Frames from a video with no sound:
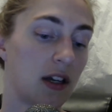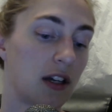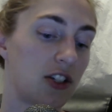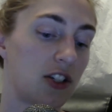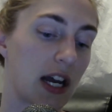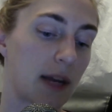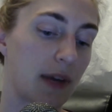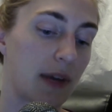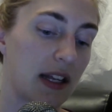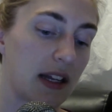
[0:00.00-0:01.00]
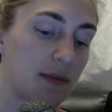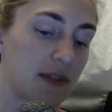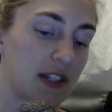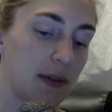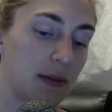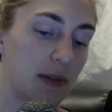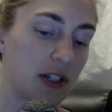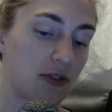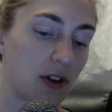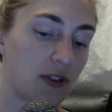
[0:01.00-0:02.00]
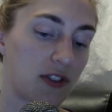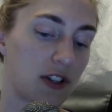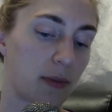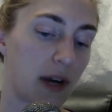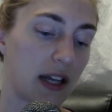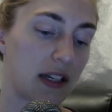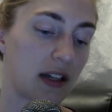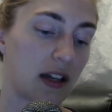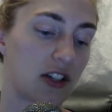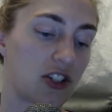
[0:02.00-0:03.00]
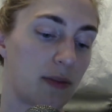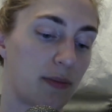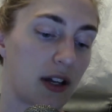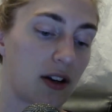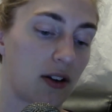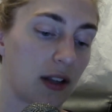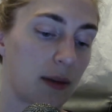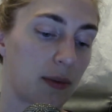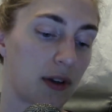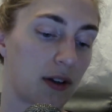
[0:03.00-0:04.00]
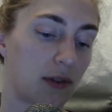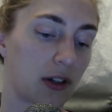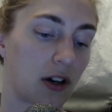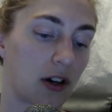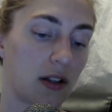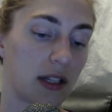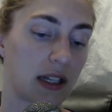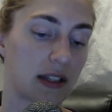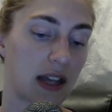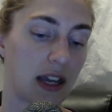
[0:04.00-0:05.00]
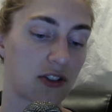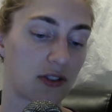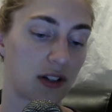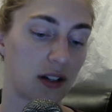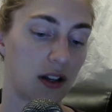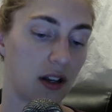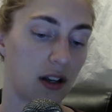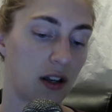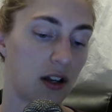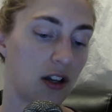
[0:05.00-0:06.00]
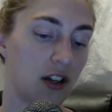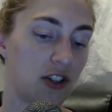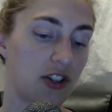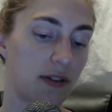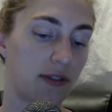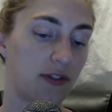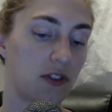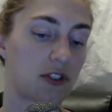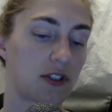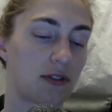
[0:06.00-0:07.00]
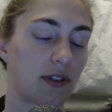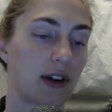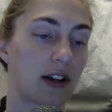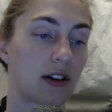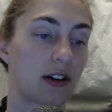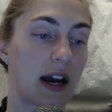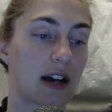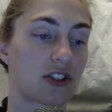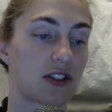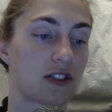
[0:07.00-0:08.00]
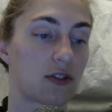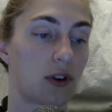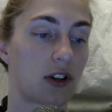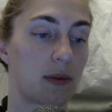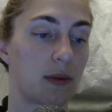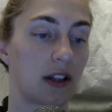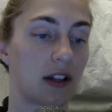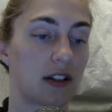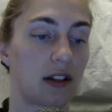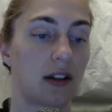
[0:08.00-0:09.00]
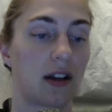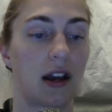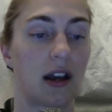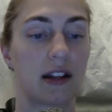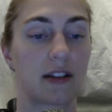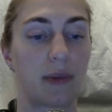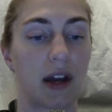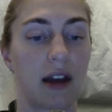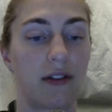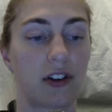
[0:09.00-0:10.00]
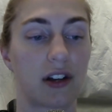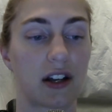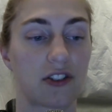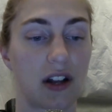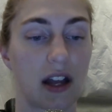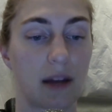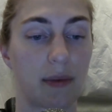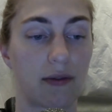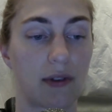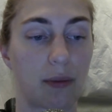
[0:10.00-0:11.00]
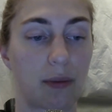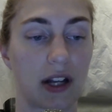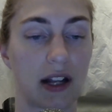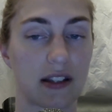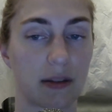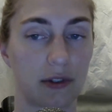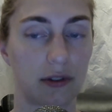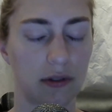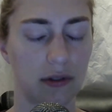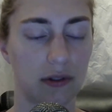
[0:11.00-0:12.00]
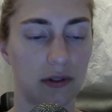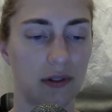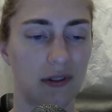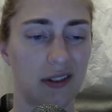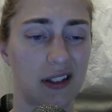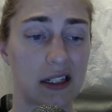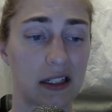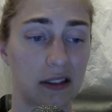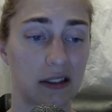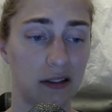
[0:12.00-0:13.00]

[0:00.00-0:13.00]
Jack Benningham's image rose in her mind, and she bit her lip, recalling his hatred. She refused to regret her actions toward him in London, and his behavior yesterday had been reprehensible. Still.